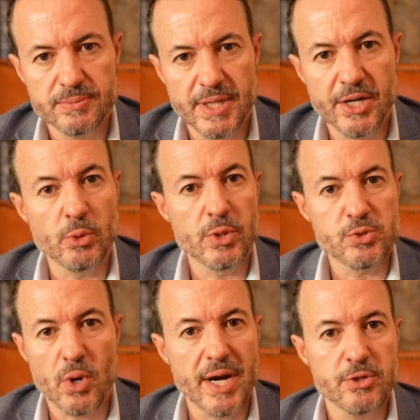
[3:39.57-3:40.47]
In other
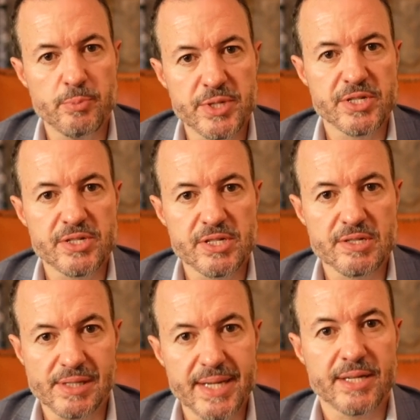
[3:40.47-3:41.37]
words, why do
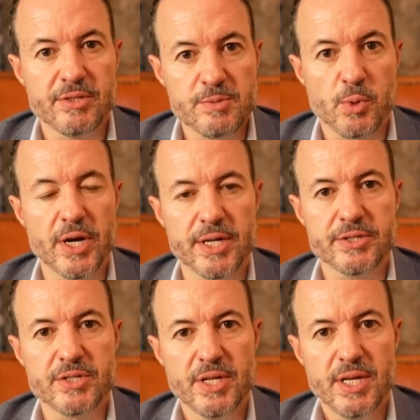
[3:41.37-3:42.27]
businesses like this product,